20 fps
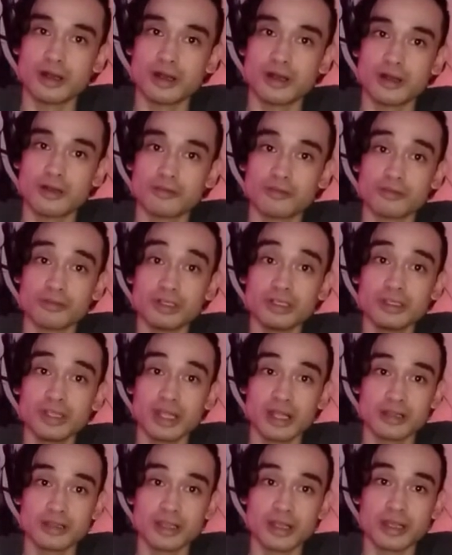a
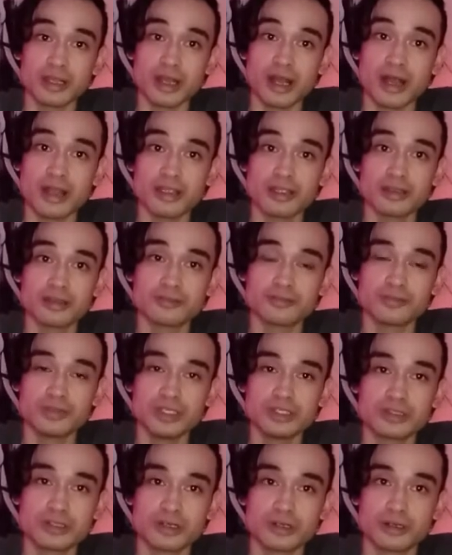really high-end
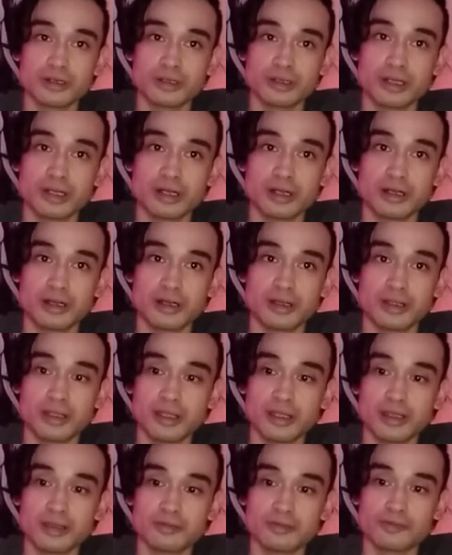feature,
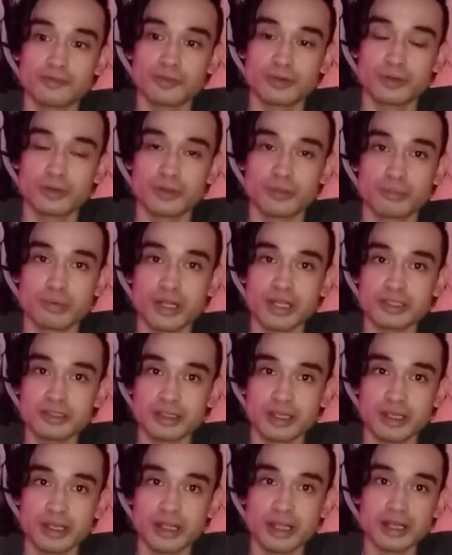and for the price
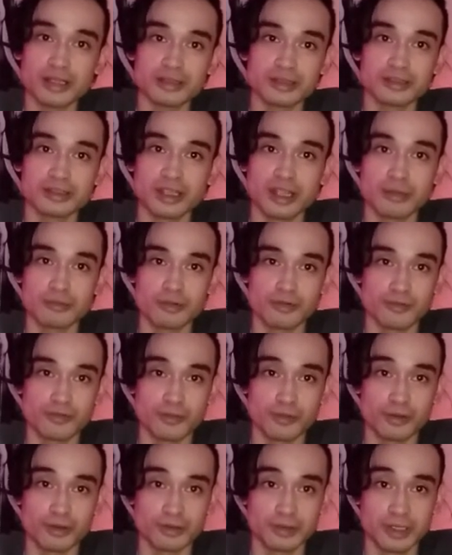that I got this camera
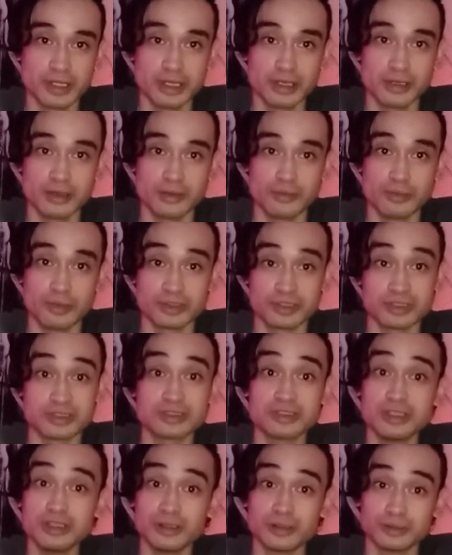for, was a
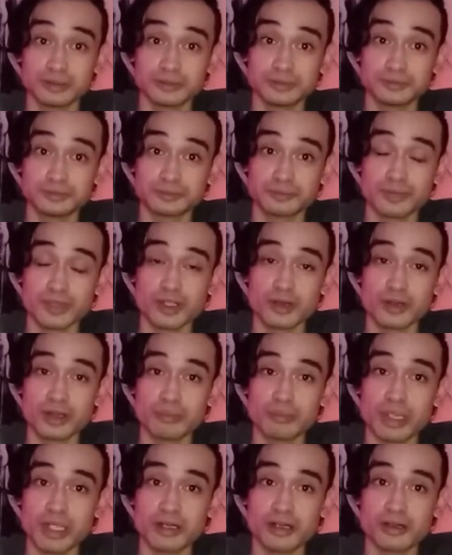steal. I
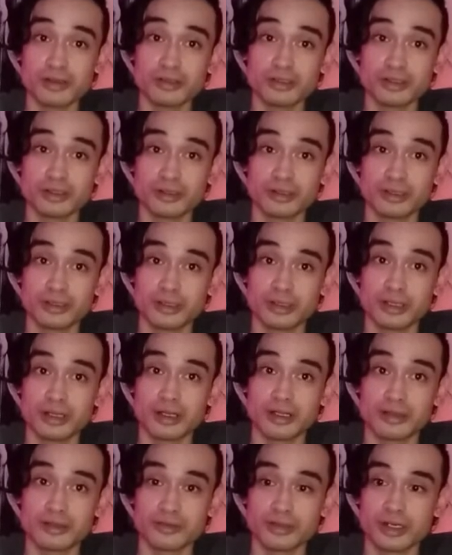paid under
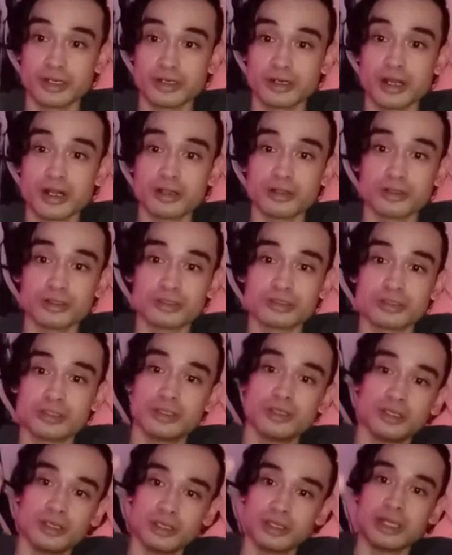$300
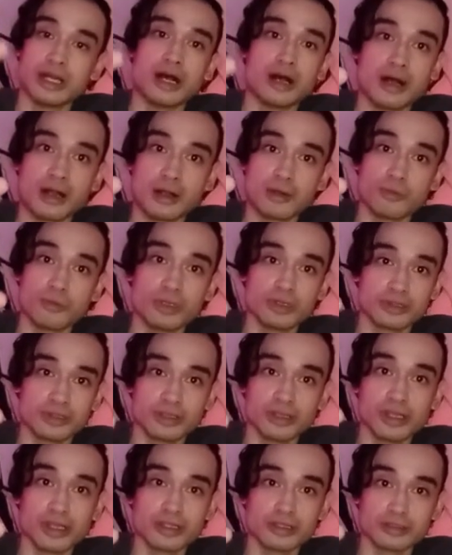with the
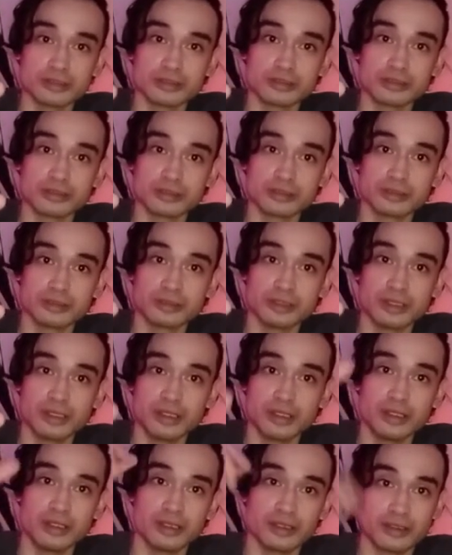lens,
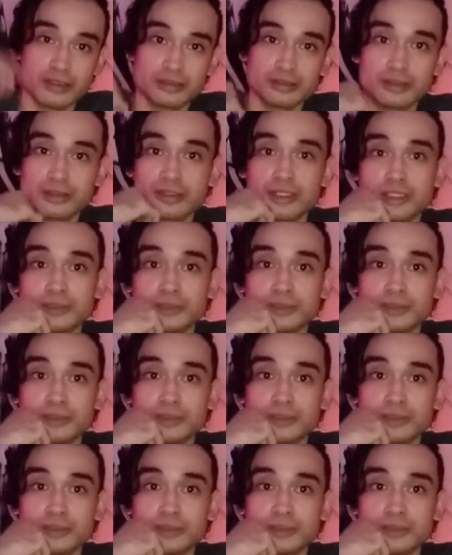and